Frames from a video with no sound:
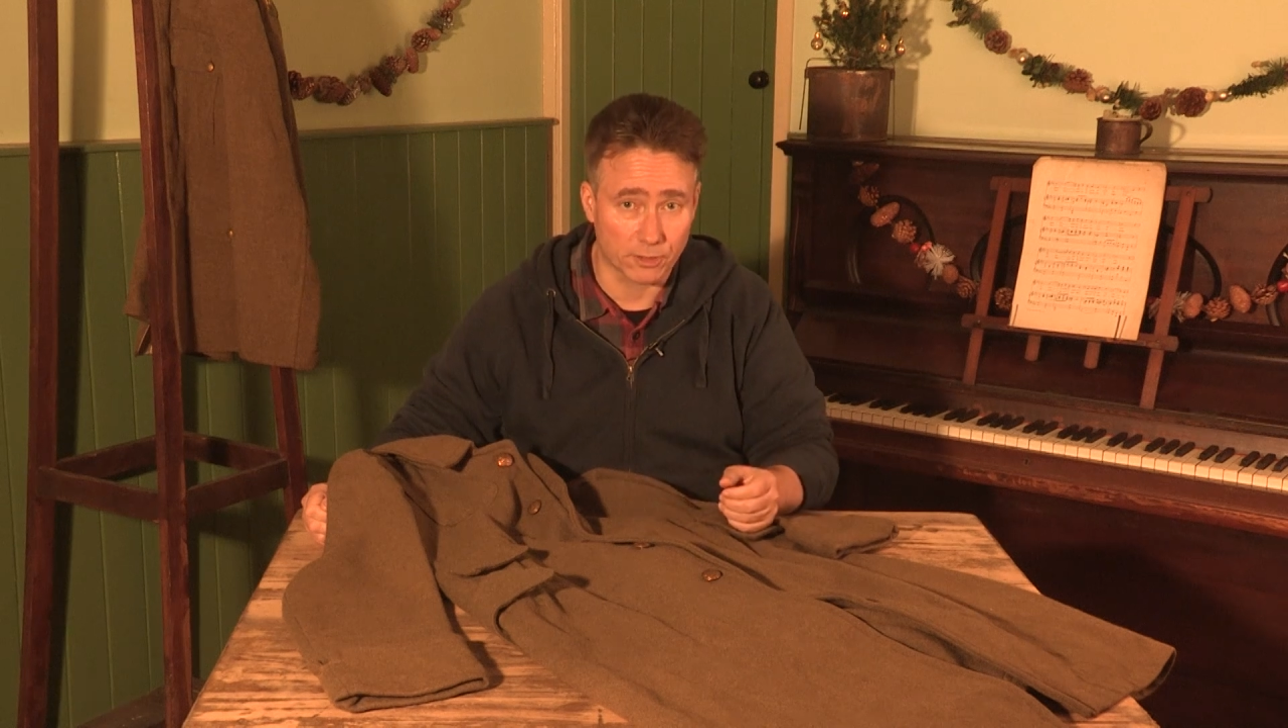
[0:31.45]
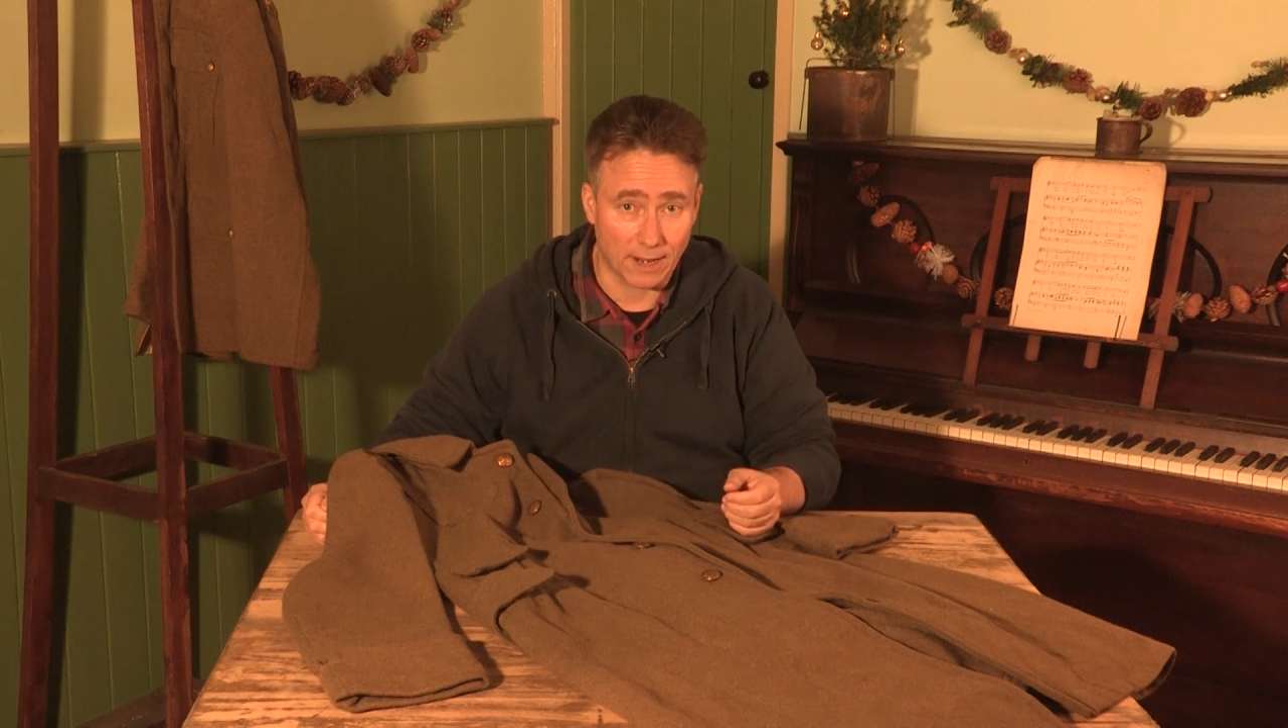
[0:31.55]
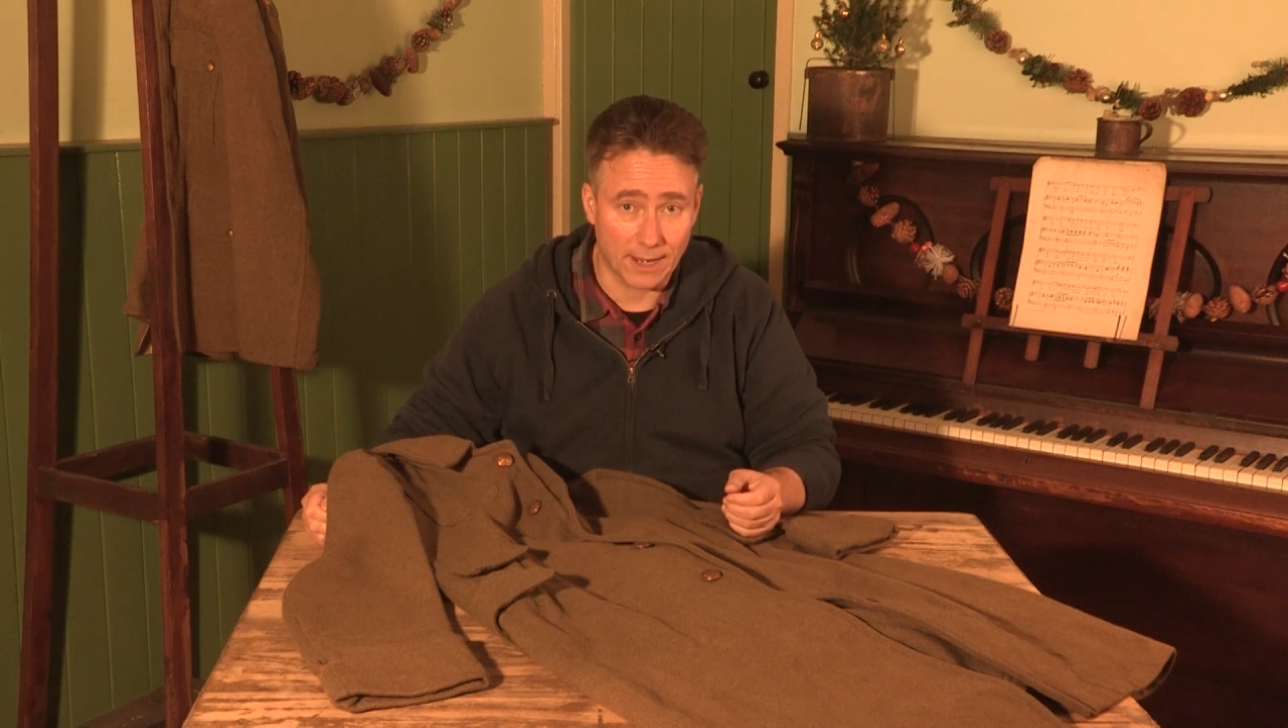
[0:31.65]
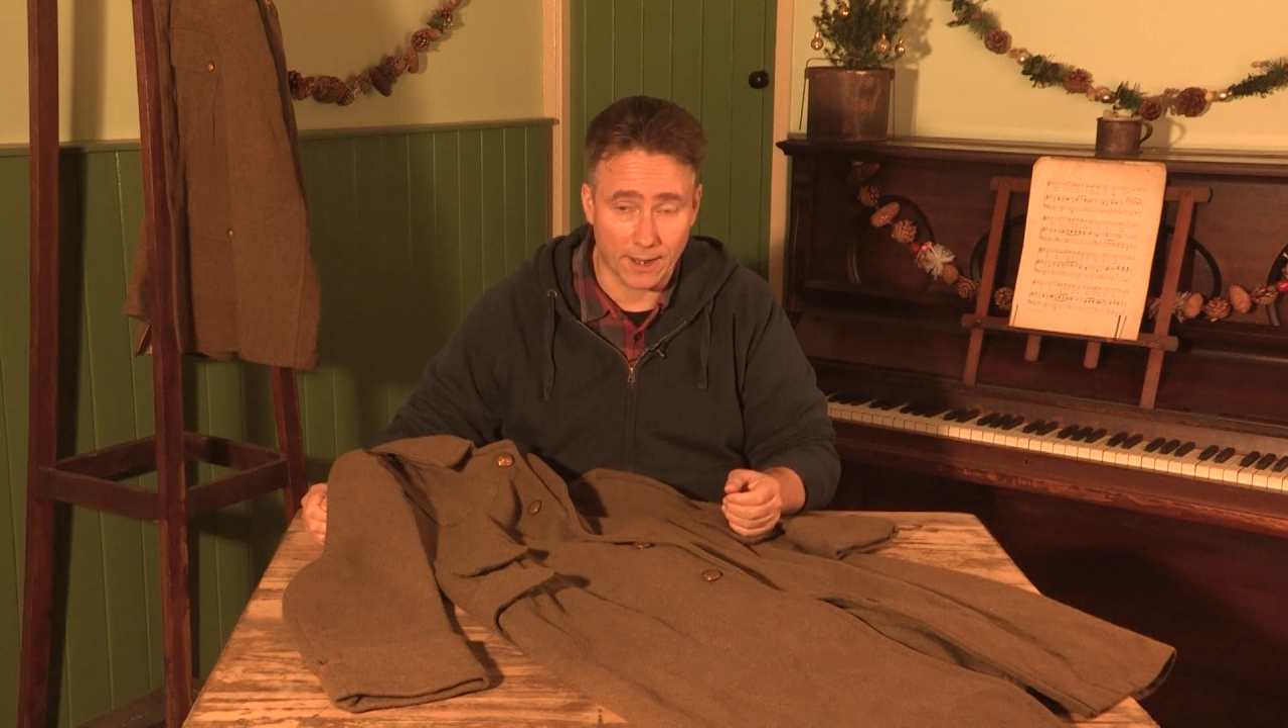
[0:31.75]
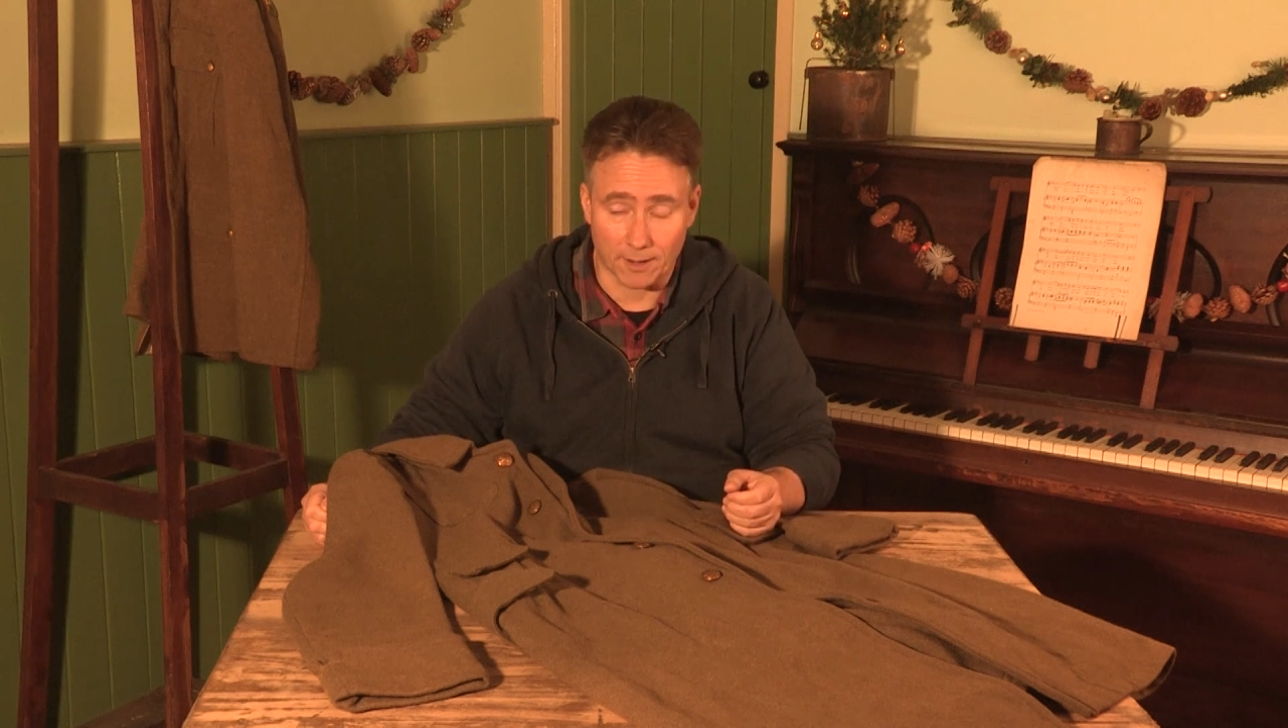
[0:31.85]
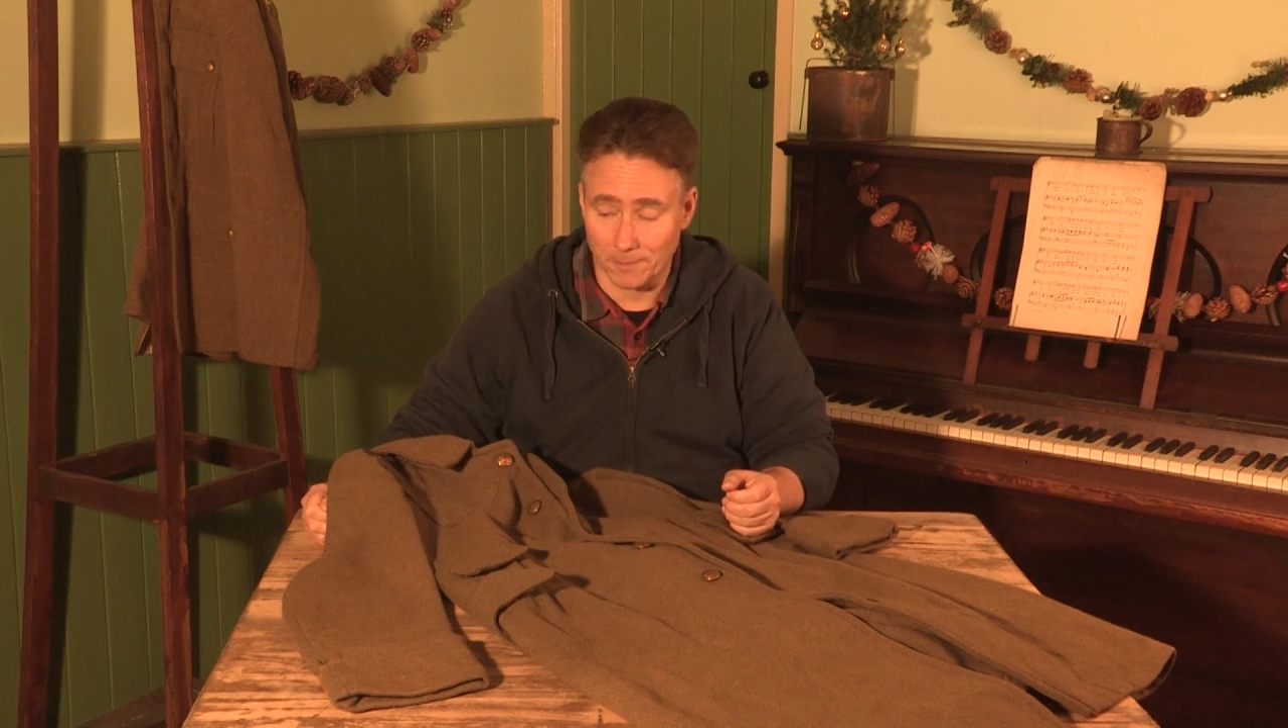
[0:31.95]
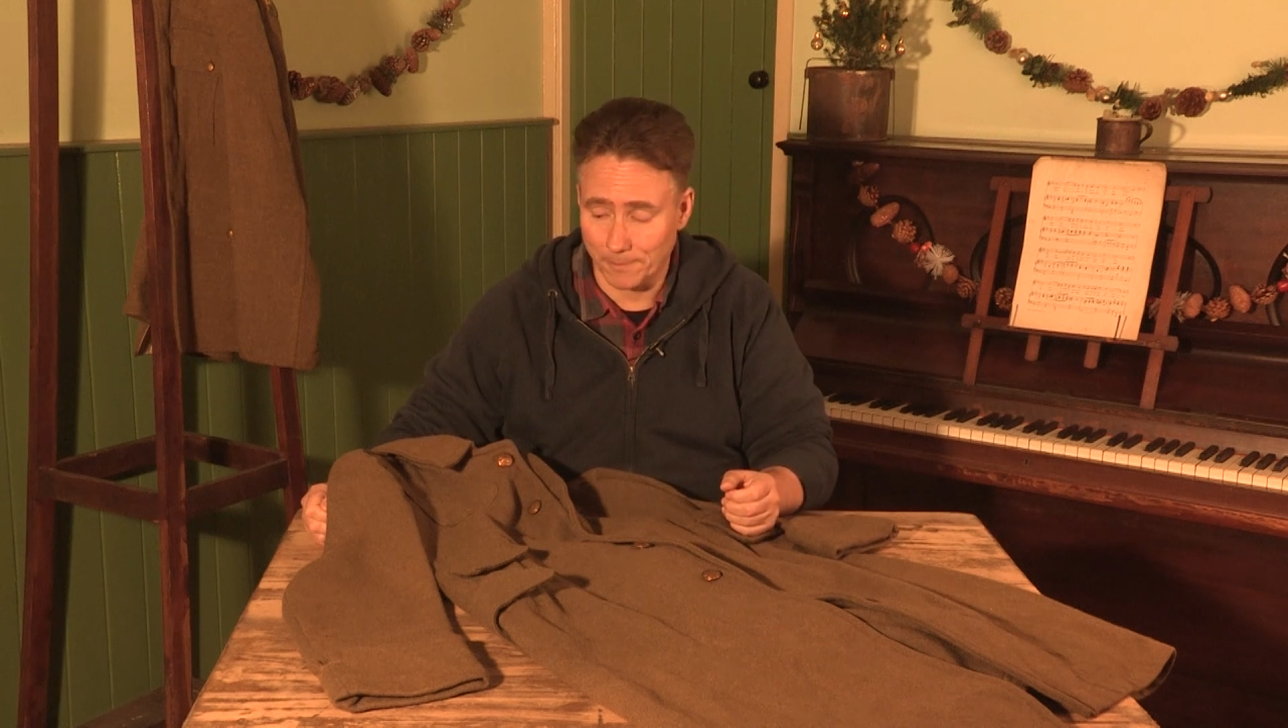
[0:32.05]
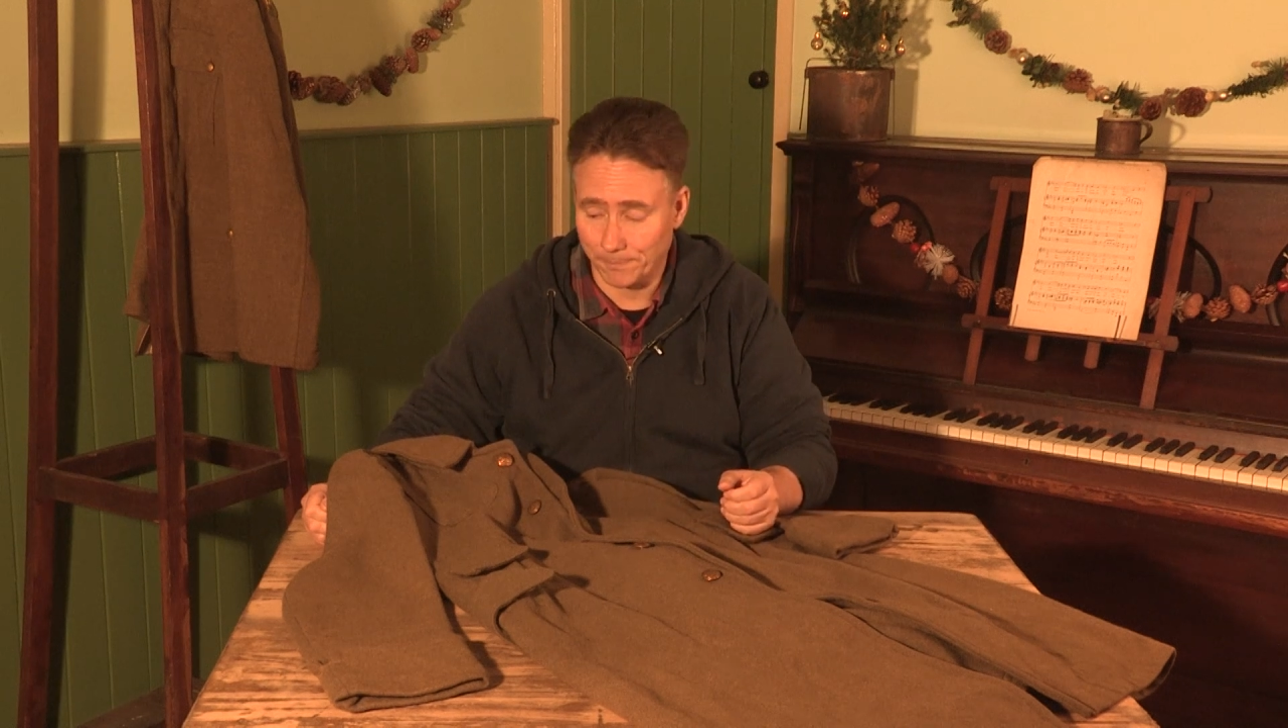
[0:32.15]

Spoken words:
greatcoat,